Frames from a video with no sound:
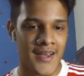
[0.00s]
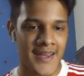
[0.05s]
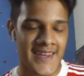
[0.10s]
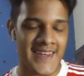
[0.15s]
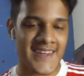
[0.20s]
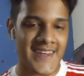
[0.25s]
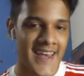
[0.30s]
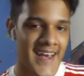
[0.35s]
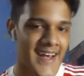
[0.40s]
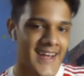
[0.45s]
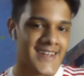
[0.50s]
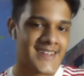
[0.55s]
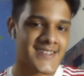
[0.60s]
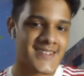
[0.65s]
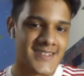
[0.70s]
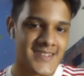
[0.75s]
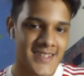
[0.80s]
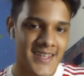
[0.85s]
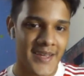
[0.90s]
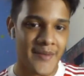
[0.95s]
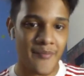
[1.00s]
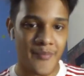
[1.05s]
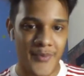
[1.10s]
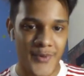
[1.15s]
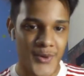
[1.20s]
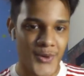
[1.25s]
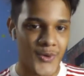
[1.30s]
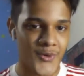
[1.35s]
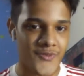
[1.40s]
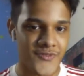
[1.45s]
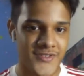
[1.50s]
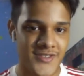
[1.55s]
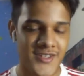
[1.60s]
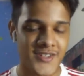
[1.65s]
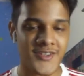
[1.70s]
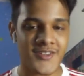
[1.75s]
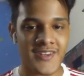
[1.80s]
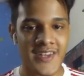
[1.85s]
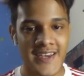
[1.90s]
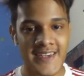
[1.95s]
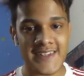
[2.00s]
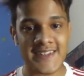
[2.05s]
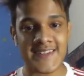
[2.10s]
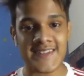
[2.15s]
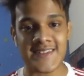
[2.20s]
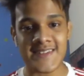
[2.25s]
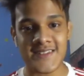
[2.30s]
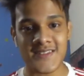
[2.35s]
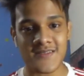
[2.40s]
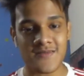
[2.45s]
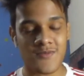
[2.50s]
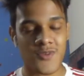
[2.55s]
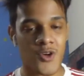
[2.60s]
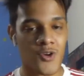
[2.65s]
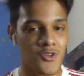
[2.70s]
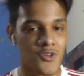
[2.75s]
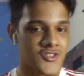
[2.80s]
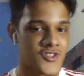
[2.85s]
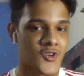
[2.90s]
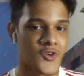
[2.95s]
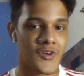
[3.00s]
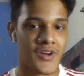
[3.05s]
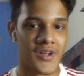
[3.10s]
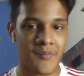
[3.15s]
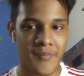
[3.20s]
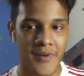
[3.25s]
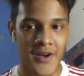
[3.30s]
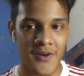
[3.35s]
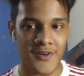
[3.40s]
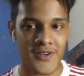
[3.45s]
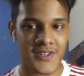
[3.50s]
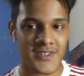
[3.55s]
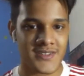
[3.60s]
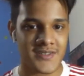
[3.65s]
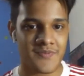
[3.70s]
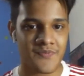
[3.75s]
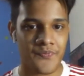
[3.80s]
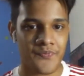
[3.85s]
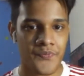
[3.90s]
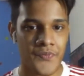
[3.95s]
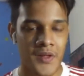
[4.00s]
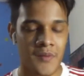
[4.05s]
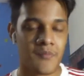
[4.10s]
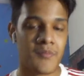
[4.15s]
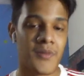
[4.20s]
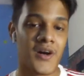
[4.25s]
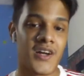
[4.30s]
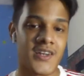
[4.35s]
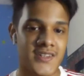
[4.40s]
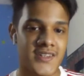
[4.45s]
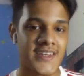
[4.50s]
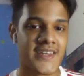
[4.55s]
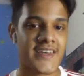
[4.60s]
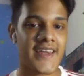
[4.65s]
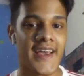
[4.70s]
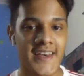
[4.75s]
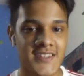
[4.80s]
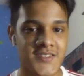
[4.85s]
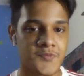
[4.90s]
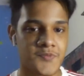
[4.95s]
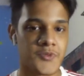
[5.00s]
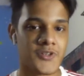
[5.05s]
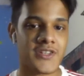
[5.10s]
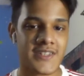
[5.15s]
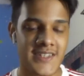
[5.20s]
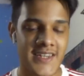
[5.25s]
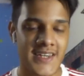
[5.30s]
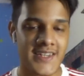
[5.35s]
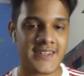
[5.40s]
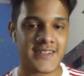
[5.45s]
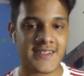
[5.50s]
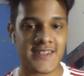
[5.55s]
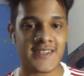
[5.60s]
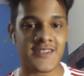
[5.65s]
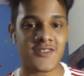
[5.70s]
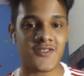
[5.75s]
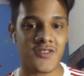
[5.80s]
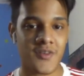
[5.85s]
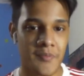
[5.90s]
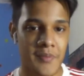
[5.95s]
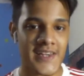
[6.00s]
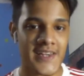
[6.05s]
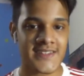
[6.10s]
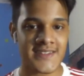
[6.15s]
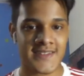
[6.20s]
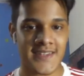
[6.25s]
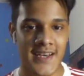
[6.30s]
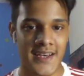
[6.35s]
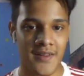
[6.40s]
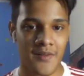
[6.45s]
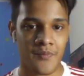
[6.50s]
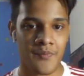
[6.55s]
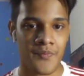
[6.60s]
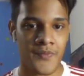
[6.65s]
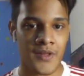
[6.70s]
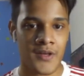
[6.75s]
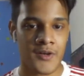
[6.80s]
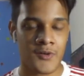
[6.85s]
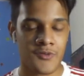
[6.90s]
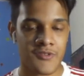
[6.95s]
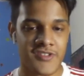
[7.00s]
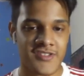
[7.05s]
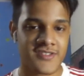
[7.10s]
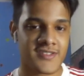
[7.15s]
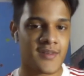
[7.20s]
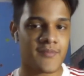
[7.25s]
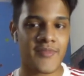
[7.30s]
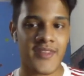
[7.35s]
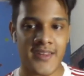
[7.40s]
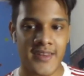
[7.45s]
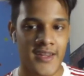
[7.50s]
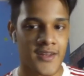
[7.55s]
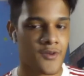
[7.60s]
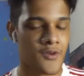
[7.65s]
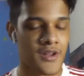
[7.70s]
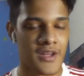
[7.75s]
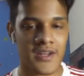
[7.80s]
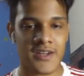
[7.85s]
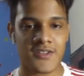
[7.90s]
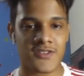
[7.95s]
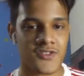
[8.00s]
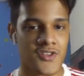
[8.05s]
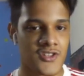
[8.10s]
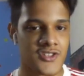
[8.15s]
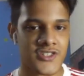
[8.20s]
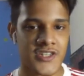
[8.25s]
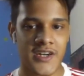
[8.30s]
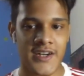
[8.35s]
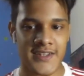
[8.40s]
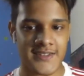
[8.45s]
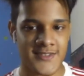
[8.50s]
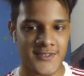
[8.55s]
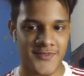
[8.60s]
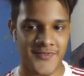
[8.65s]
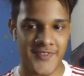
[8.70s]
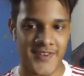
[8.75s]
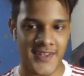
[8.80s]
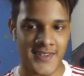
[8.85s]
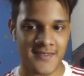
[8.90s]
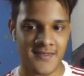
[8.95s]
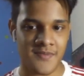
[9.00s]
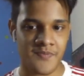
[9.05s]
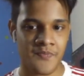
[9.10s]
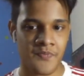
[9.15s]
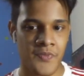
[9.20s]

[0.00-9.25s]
He has improved United's goal scoring prowess, but he has put a dent into the play style, which is something that Ole Gunnar Solskjaer has to fix.